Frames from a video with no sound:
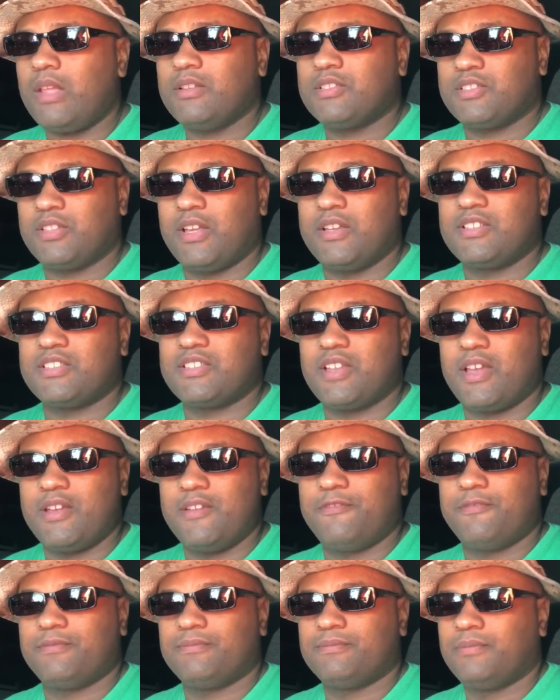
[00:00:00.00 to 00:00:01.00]
Stay
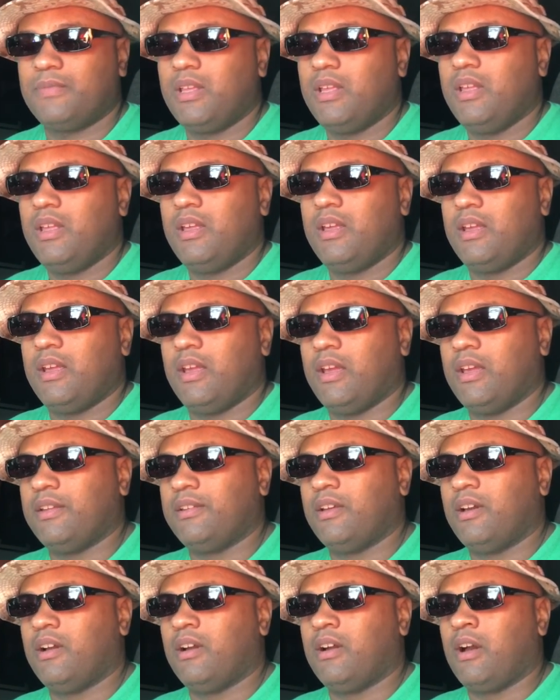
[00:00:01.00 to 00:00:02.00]
safe,
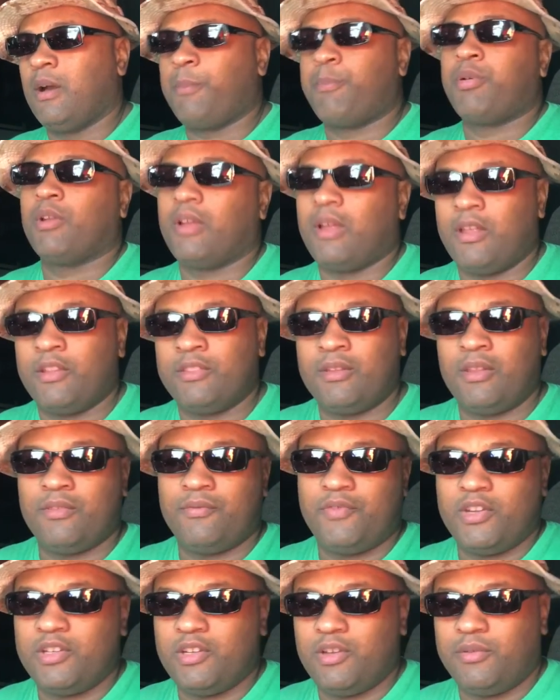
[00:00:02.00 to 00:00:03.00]
and I'll put out another
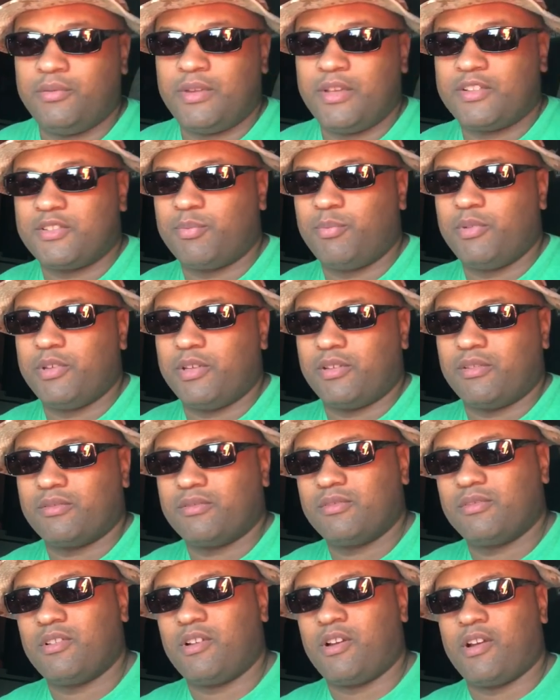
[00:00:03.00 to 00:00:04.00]
video next week.
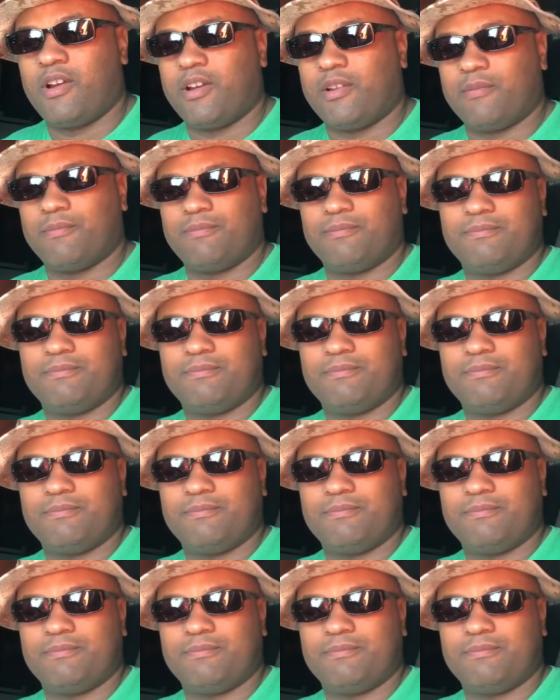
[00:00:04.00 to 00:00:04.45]
All right.